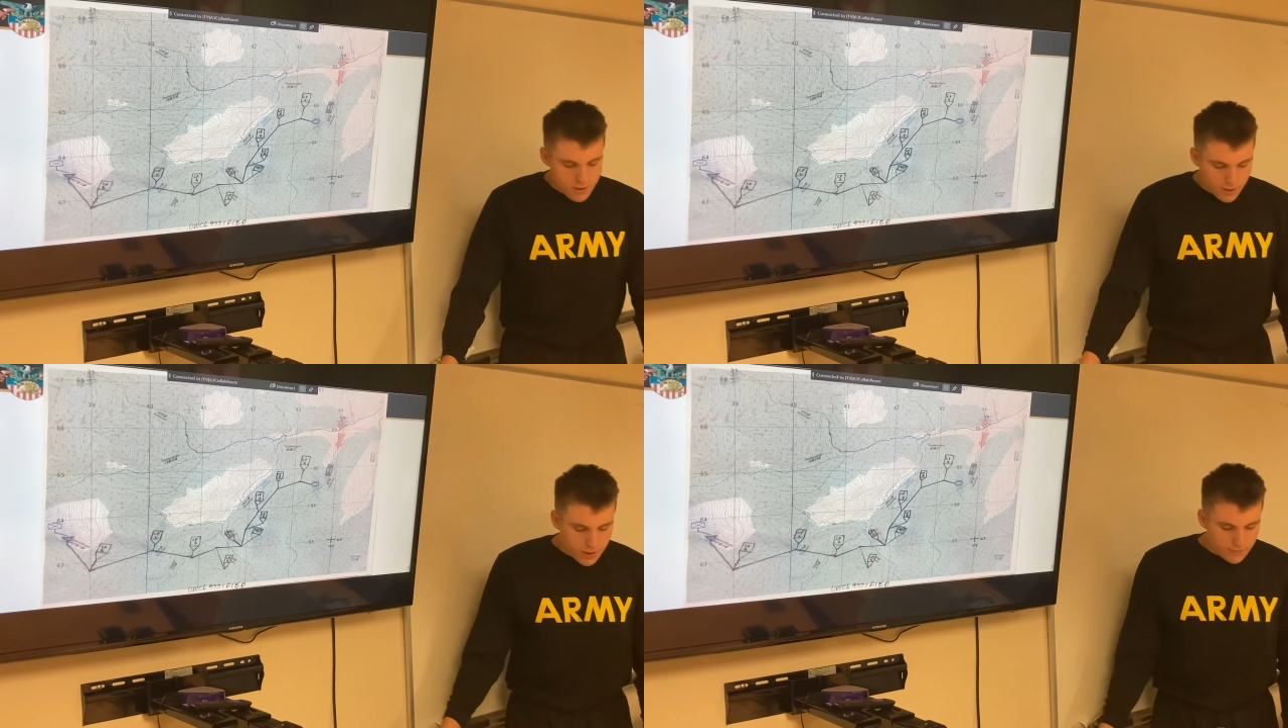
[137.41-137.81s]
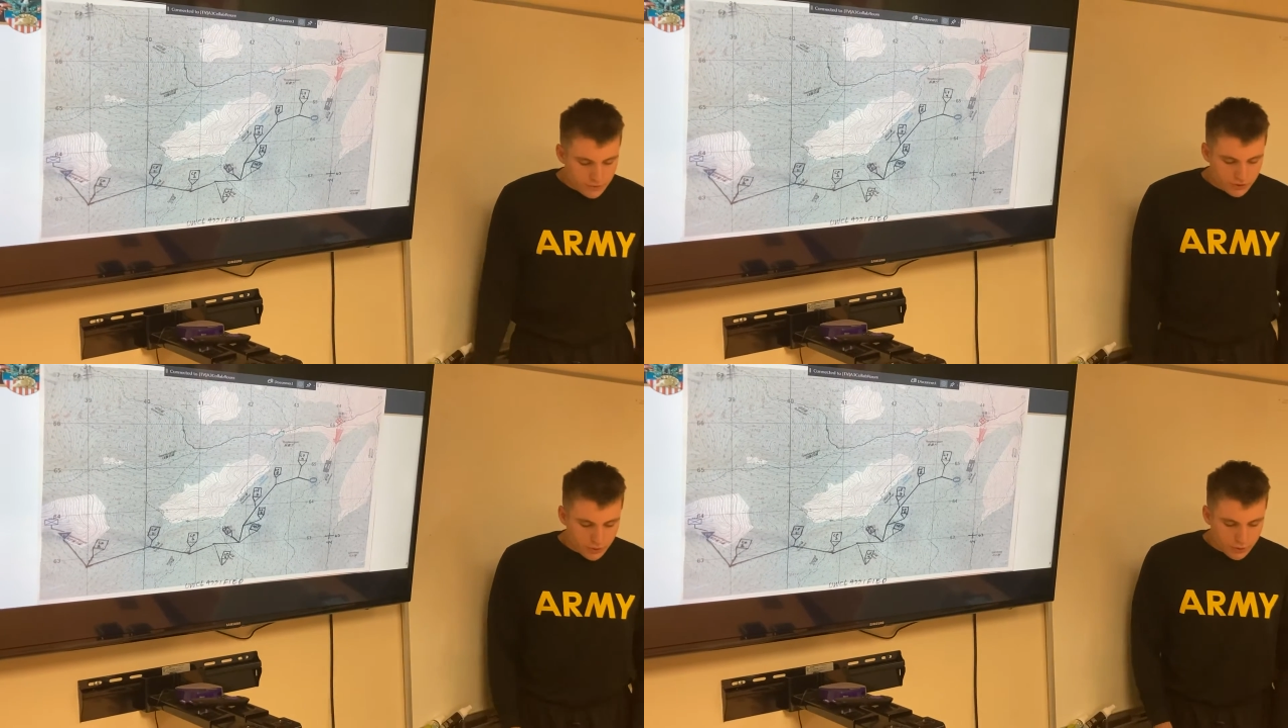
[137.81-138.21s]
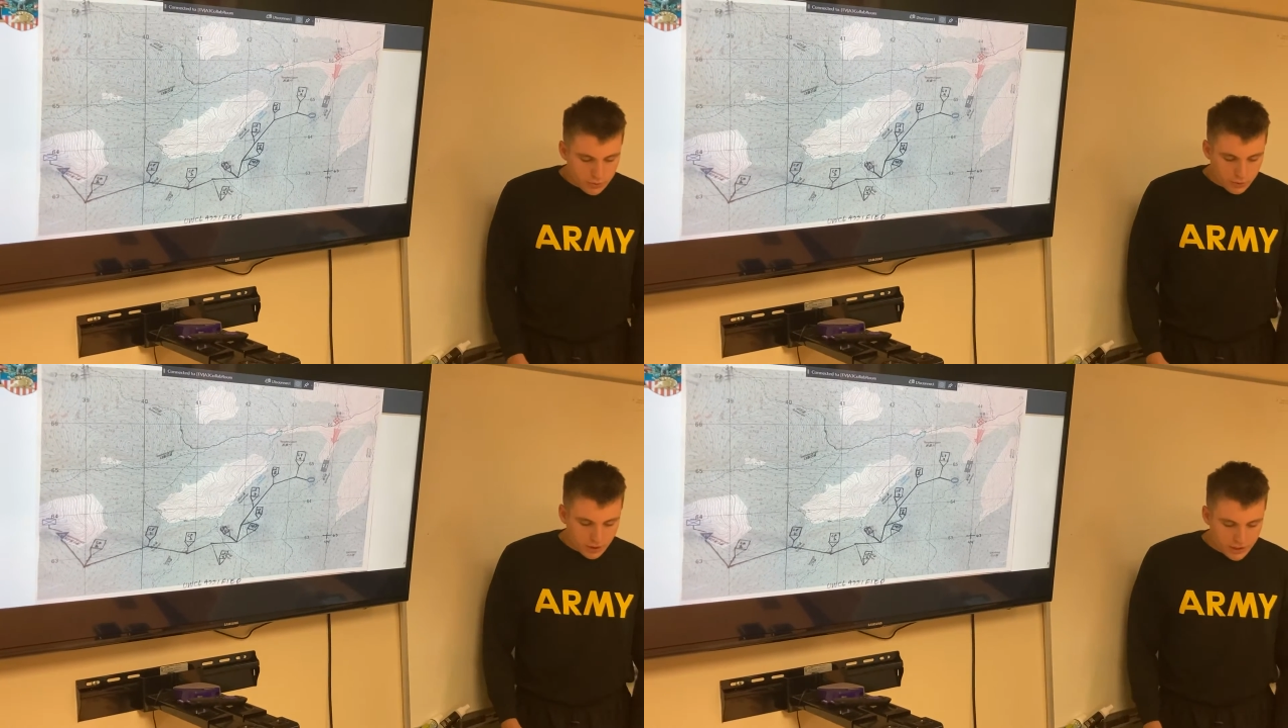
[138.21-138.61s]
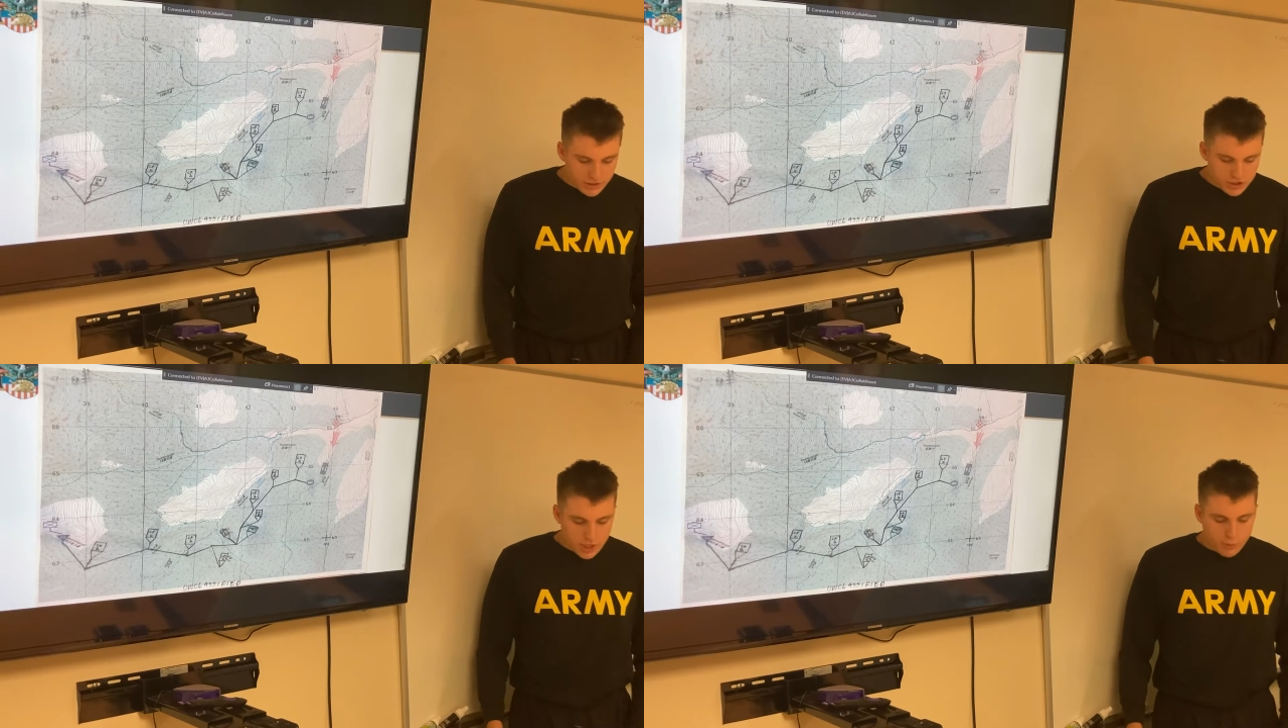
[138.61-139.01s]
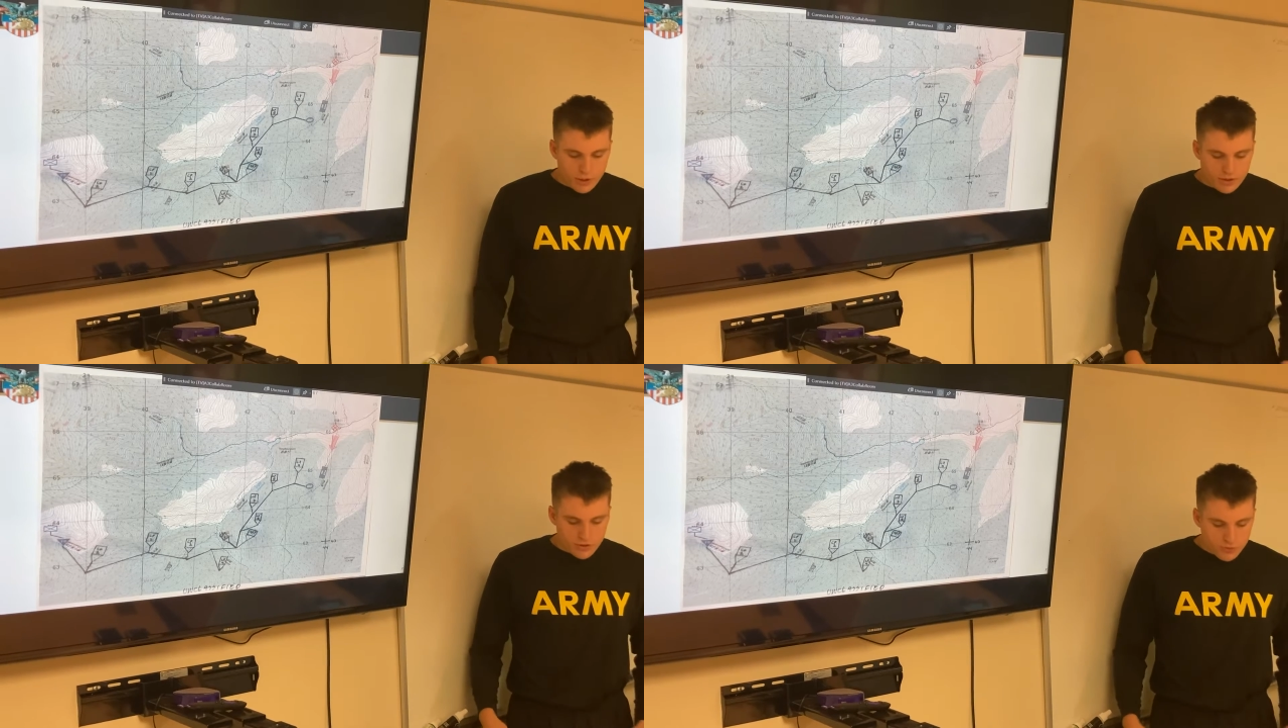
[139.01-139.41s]
Right. So we're going to get to
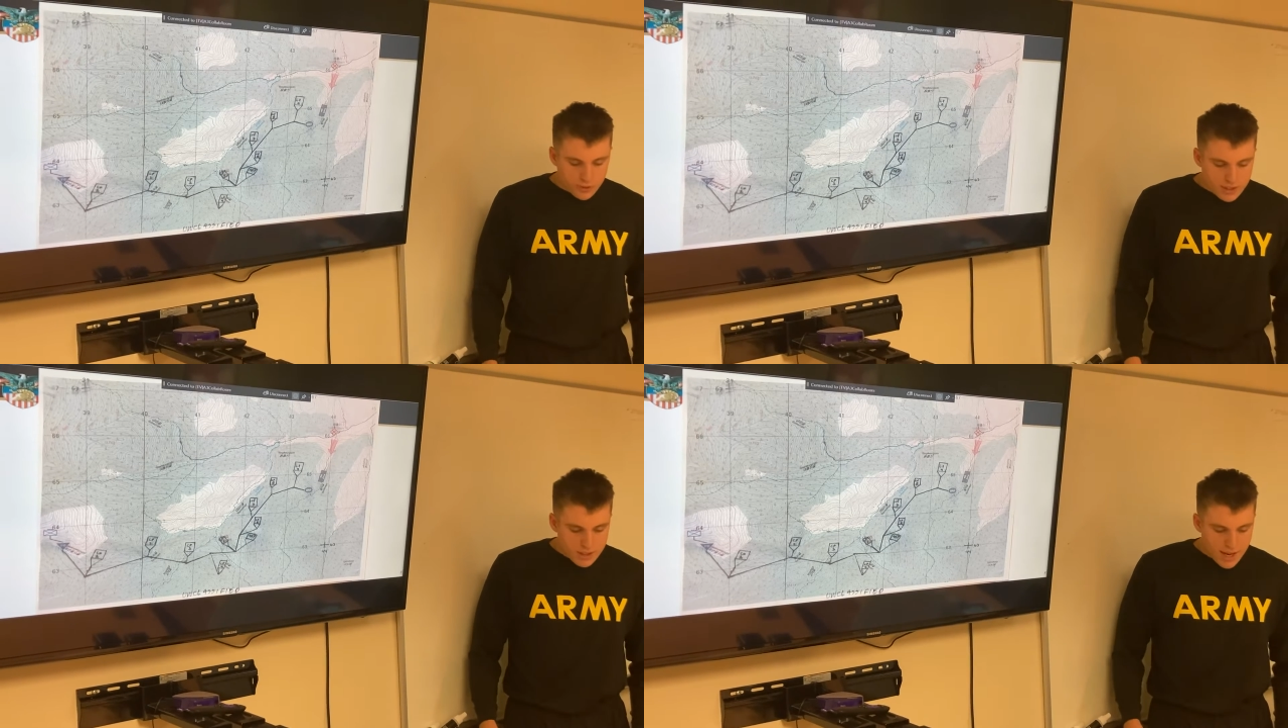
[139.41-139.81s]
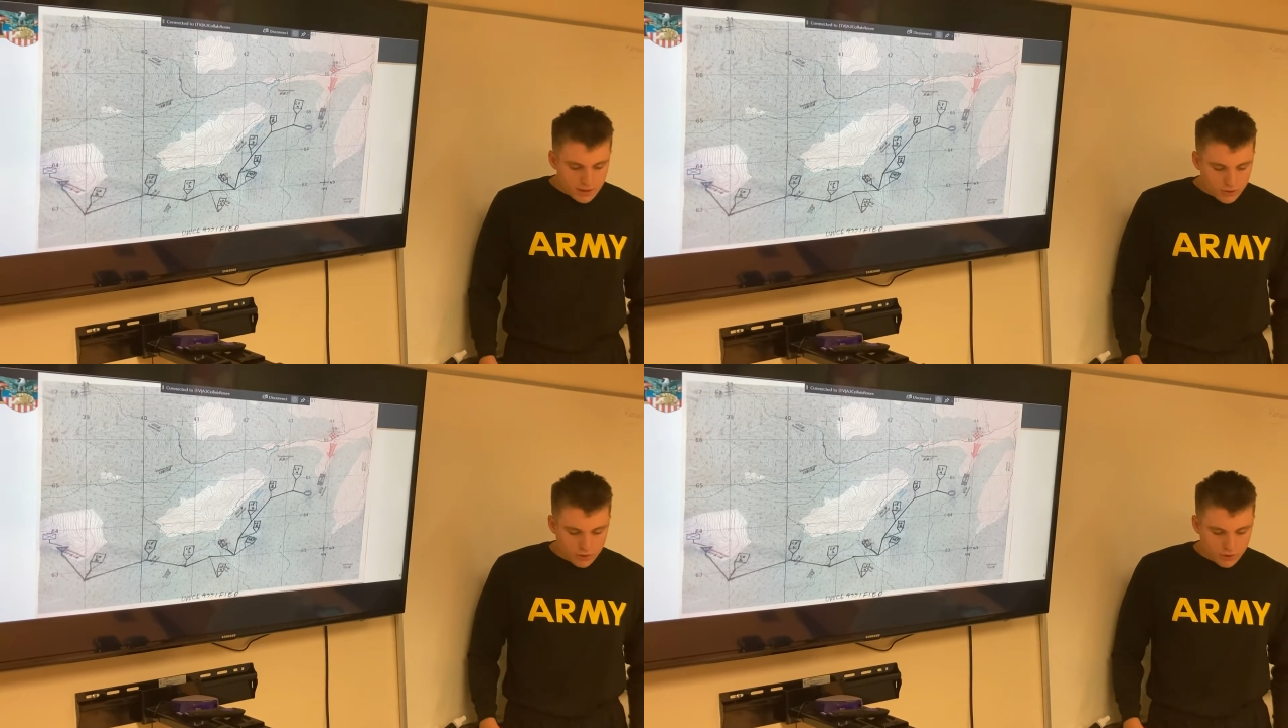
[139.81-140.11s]
checkpoint 3 next,